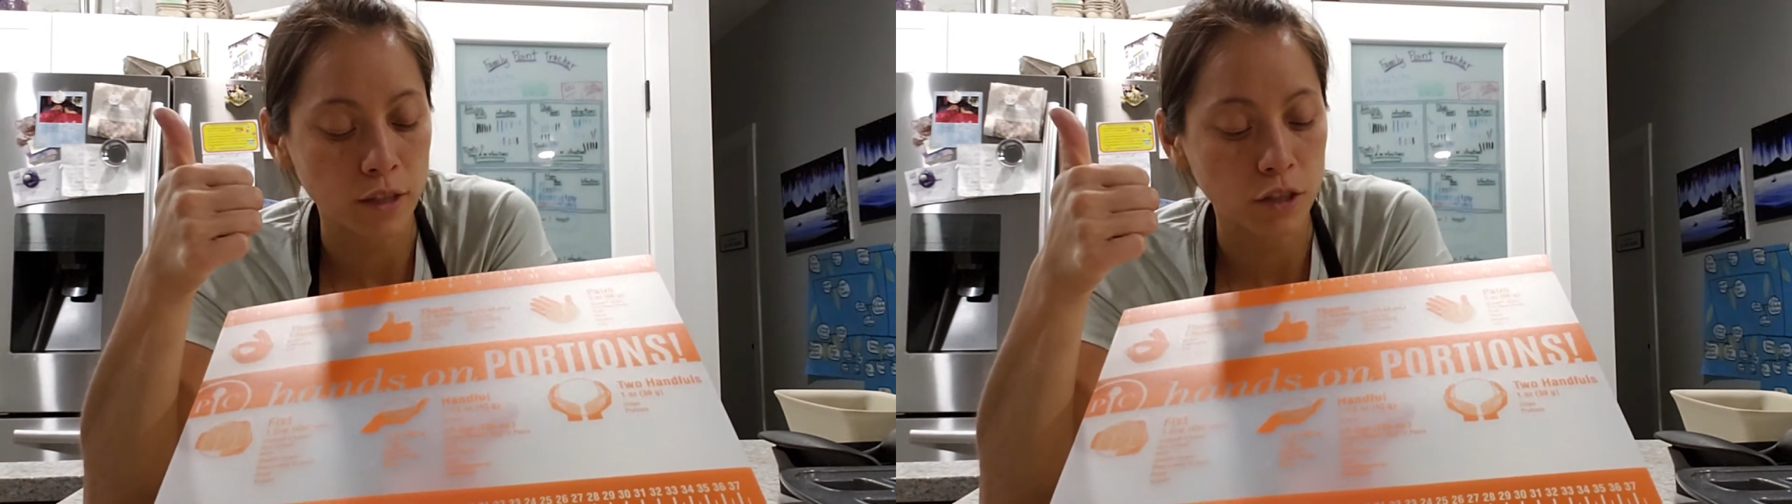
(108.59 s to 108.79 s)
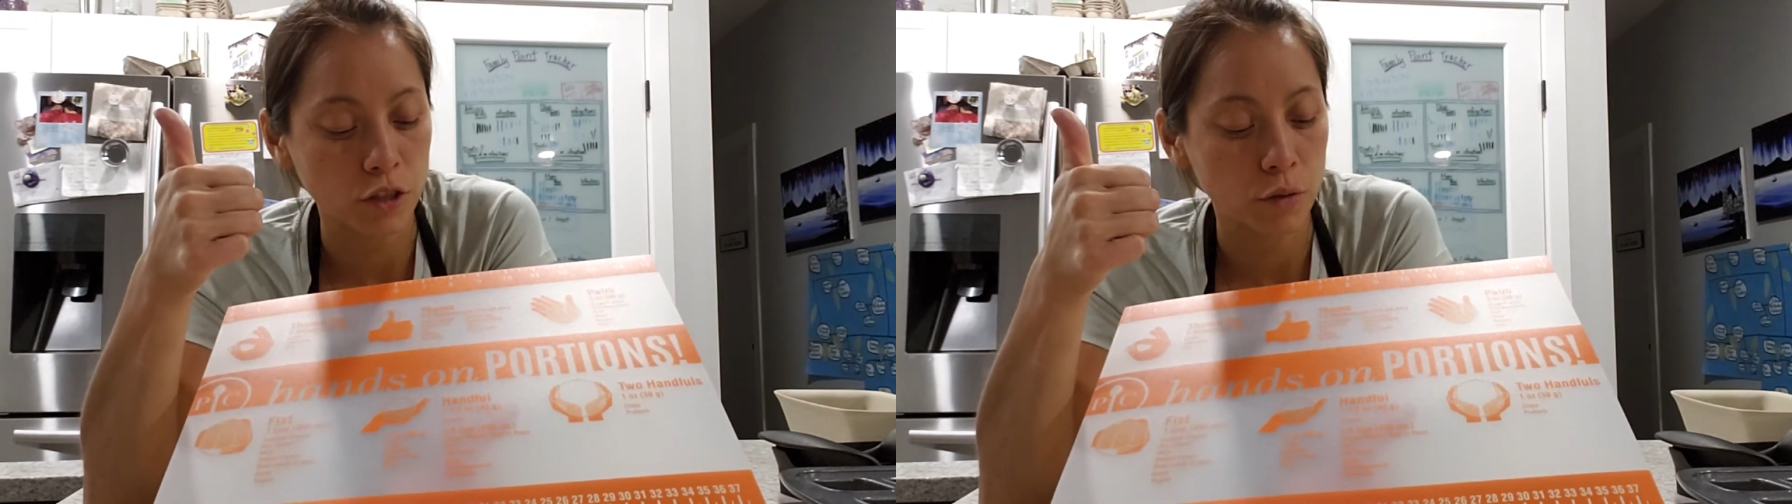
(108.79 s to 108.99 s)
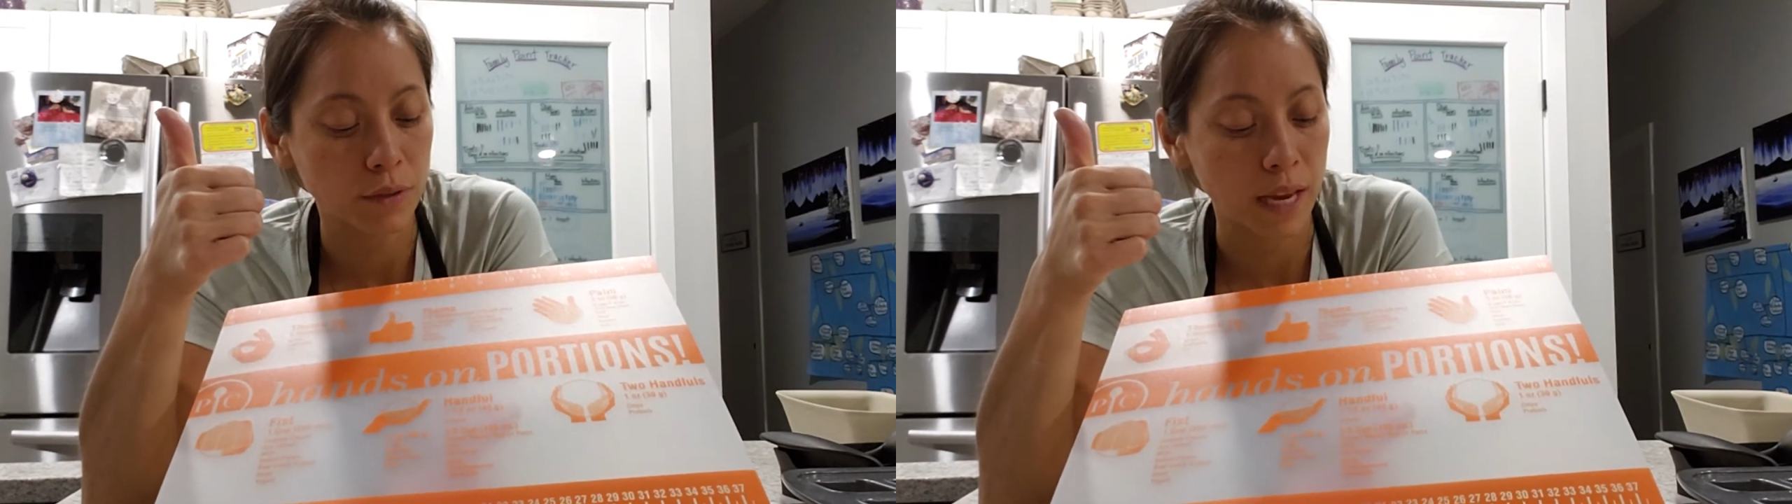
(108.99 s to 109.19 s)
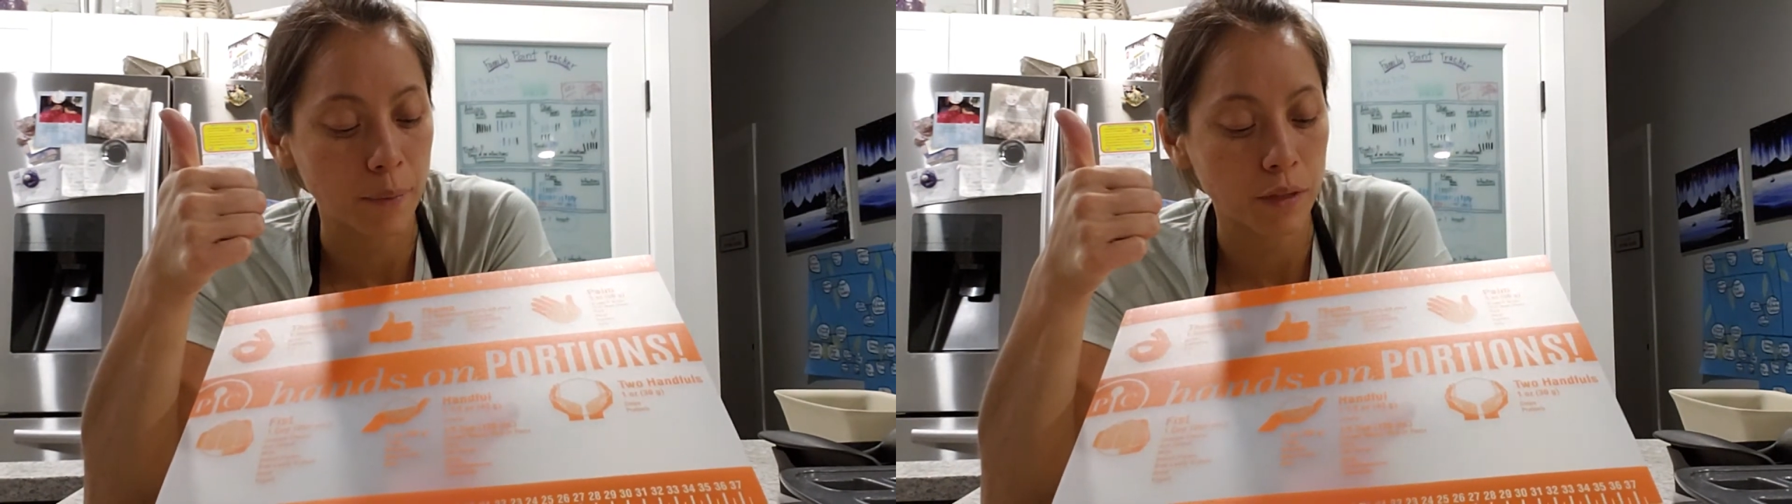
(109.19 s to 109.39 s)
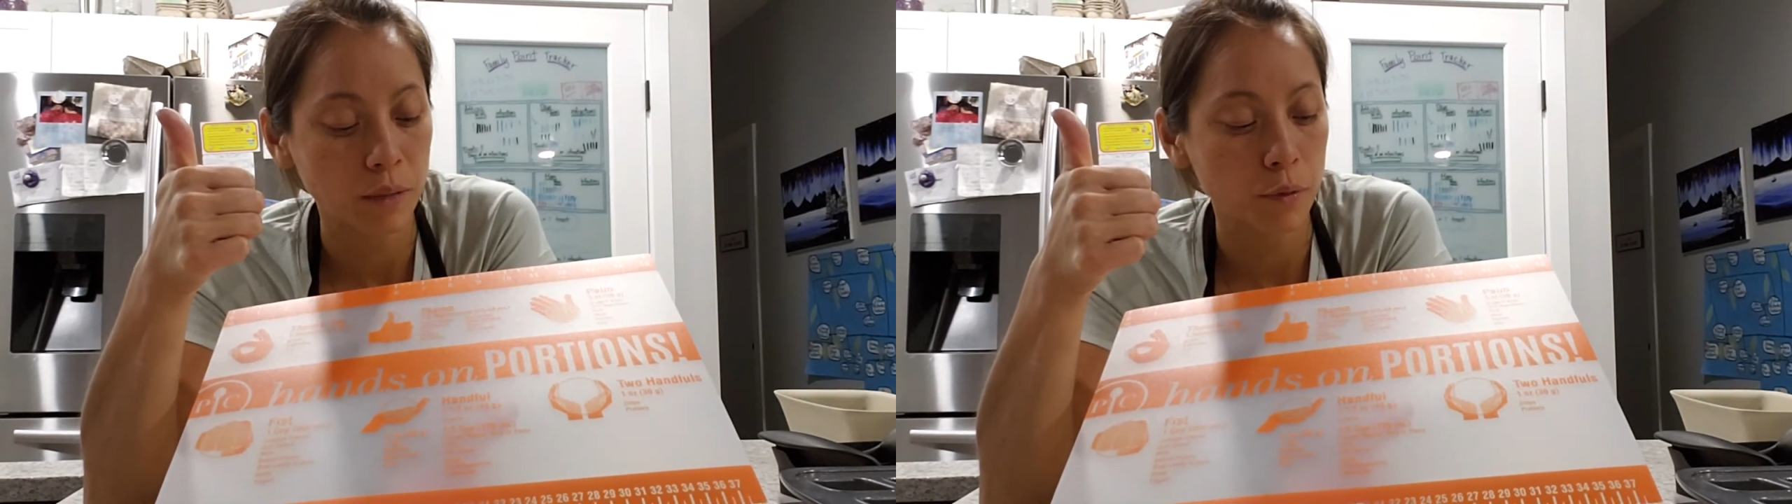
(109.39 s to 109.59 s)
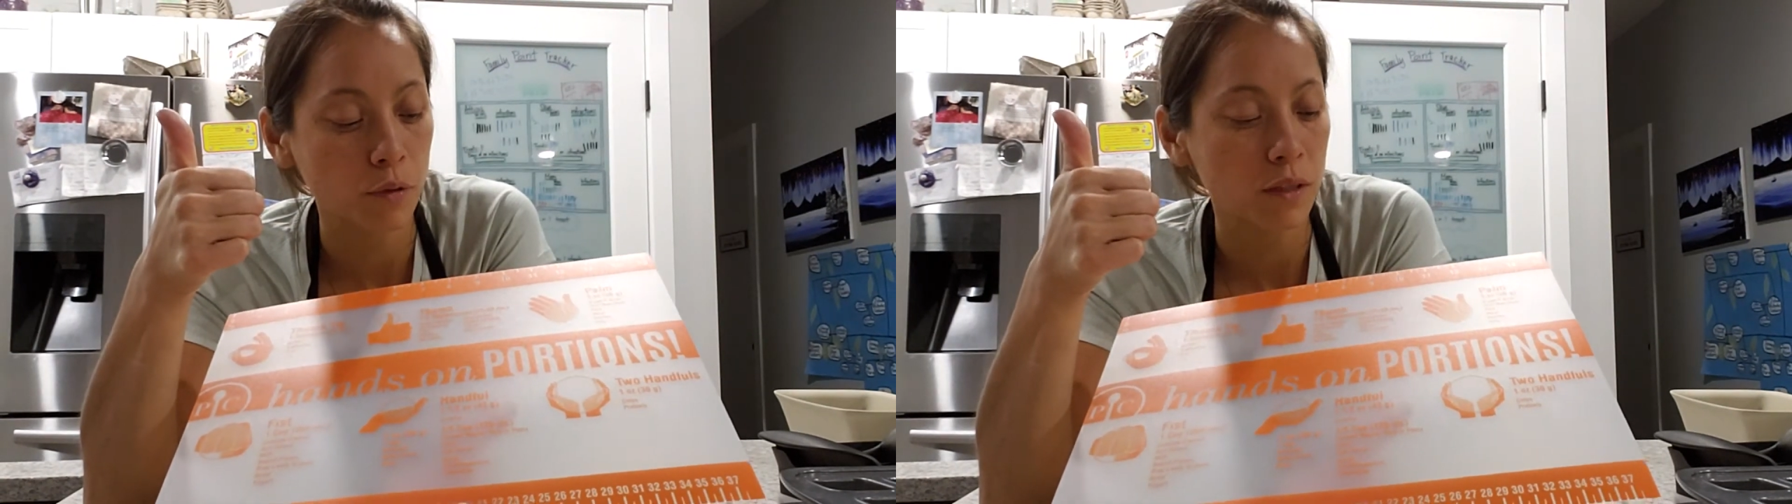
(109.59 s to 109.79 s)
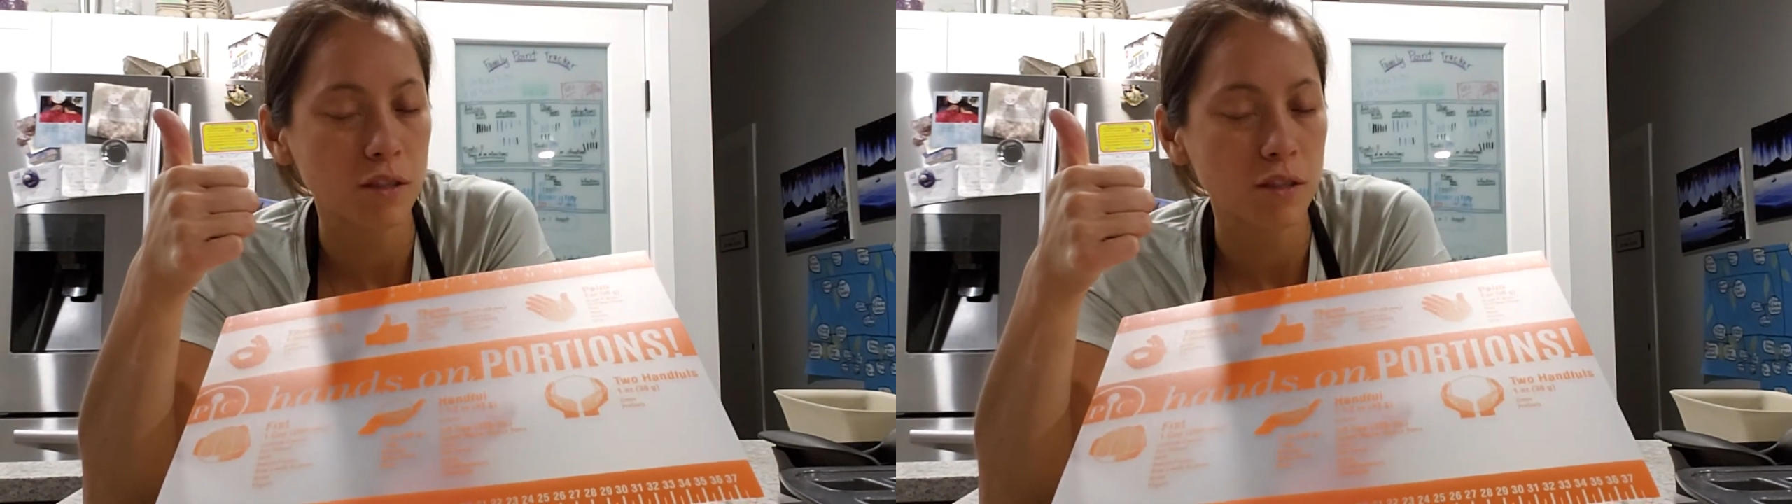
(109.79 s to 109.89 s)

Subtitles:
to 2 tablespoons.